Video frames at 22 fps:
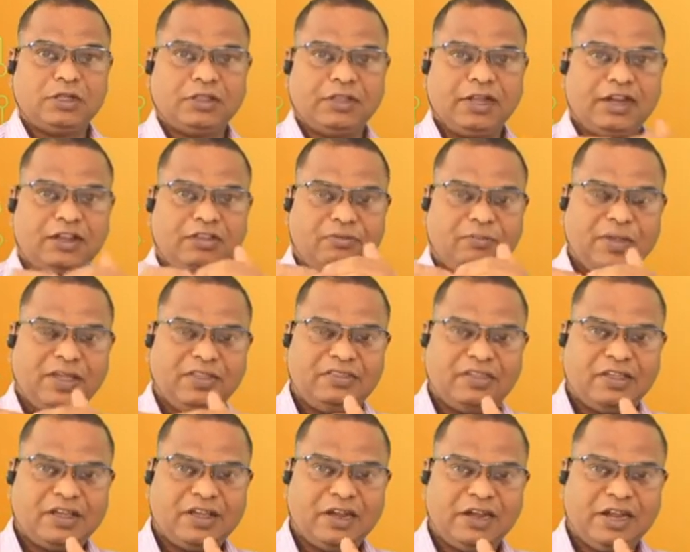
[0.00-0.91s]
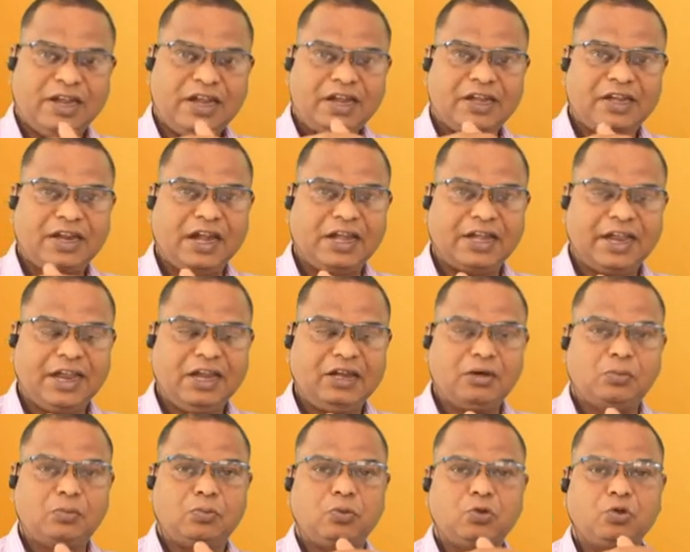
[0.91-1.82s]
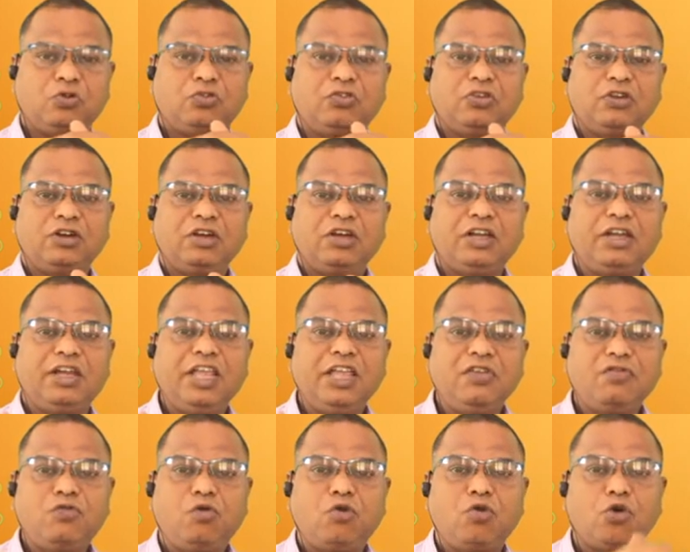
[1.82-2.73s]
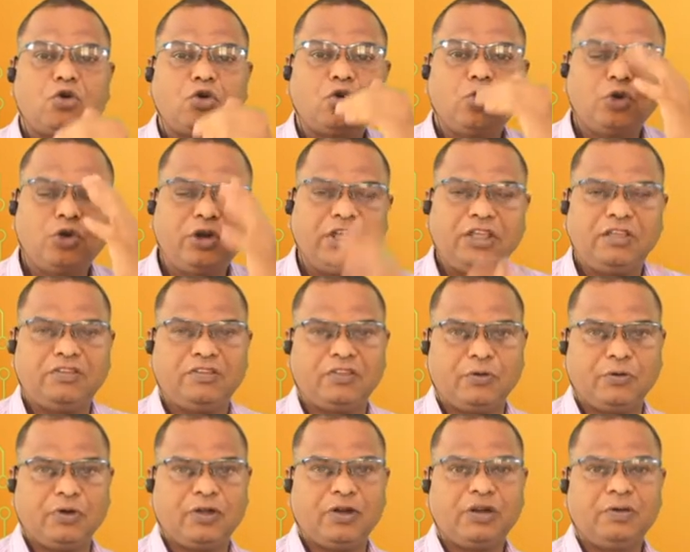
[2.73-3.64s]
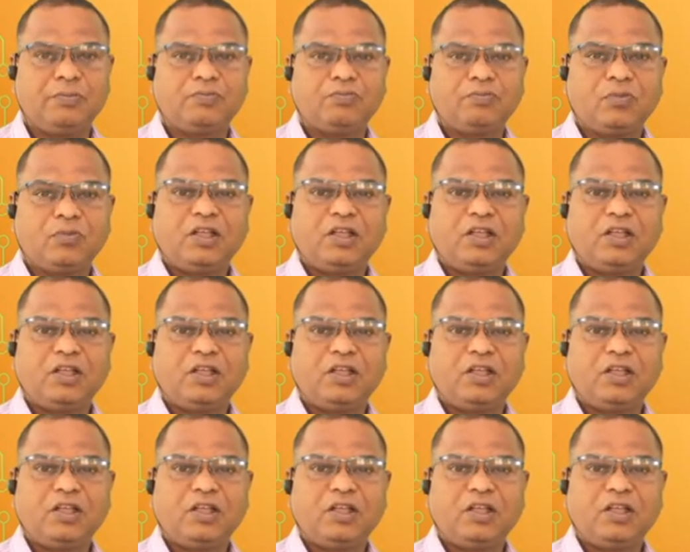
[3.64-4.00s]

that is basically data inputs D4 to D7,